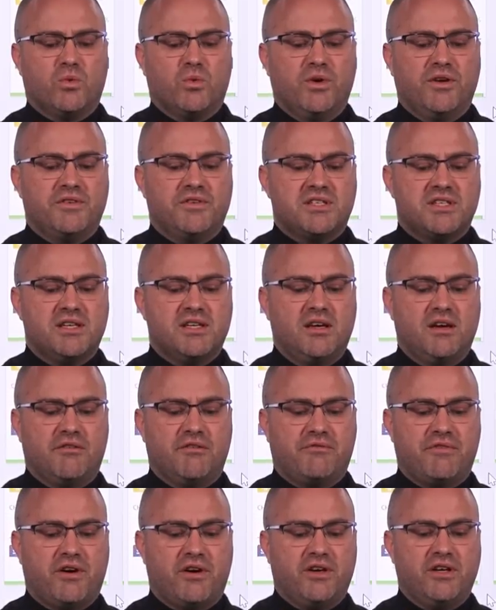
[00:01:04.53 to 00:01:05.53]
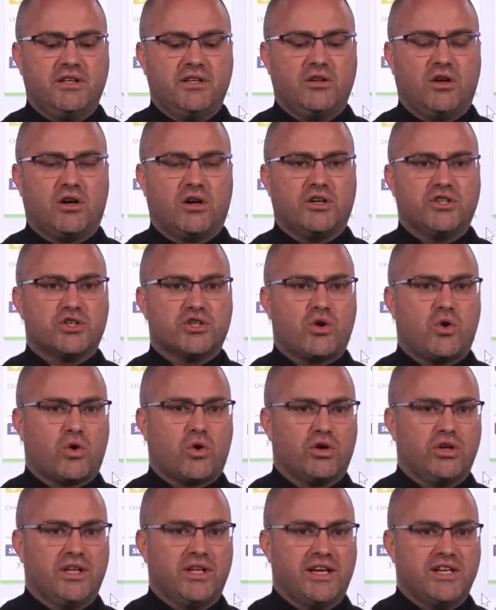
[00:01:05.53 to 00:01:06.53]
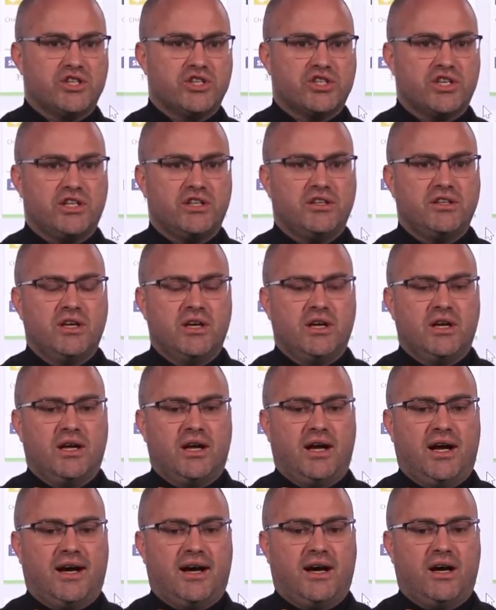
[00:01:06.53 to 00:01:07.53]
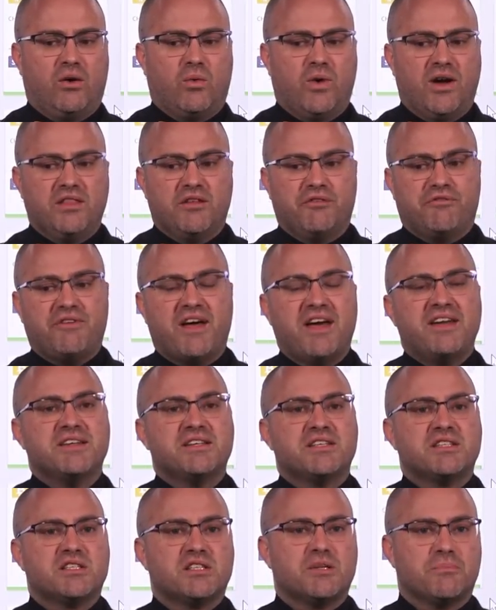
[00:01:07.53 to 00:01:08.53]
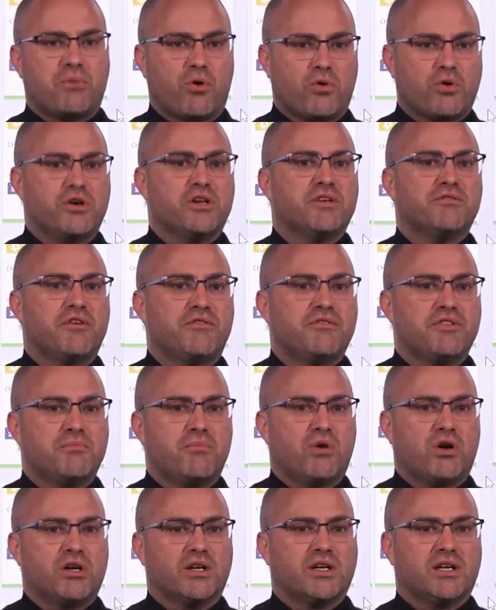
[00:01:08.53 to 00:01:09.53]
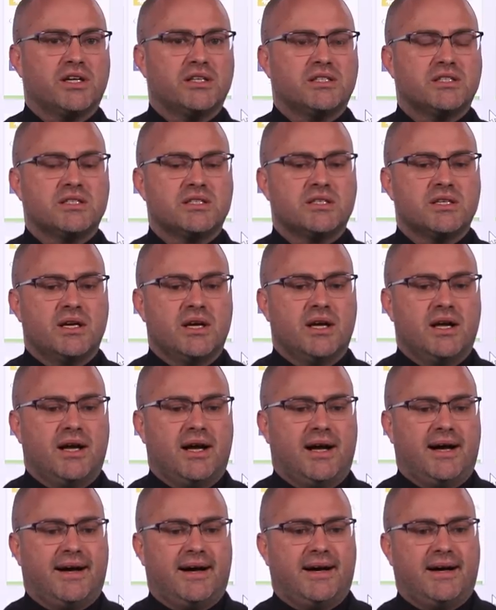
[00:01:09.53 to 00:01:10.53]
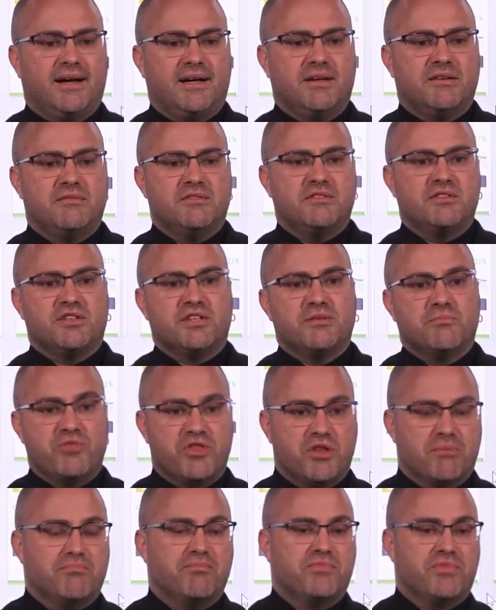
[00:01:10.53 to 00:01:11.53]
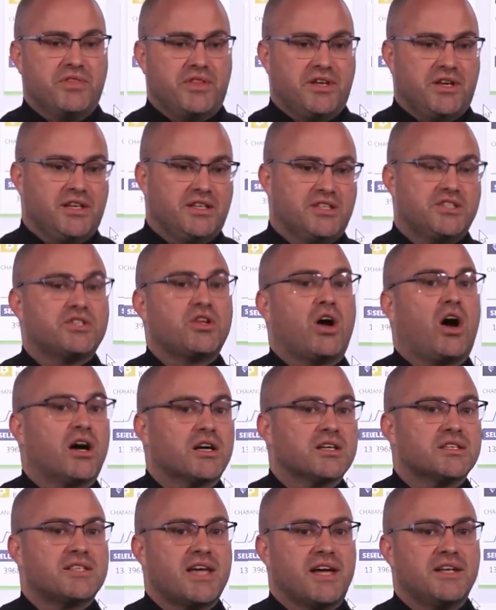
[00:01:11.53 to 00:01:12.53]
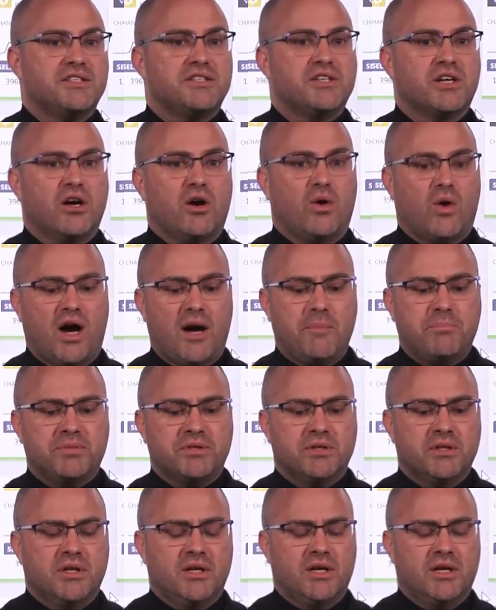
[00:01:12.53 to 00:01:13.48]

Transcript: we see a very large correlation uh, when the Fed is supportive of the markets, uh, the, the, the stocks tend to go up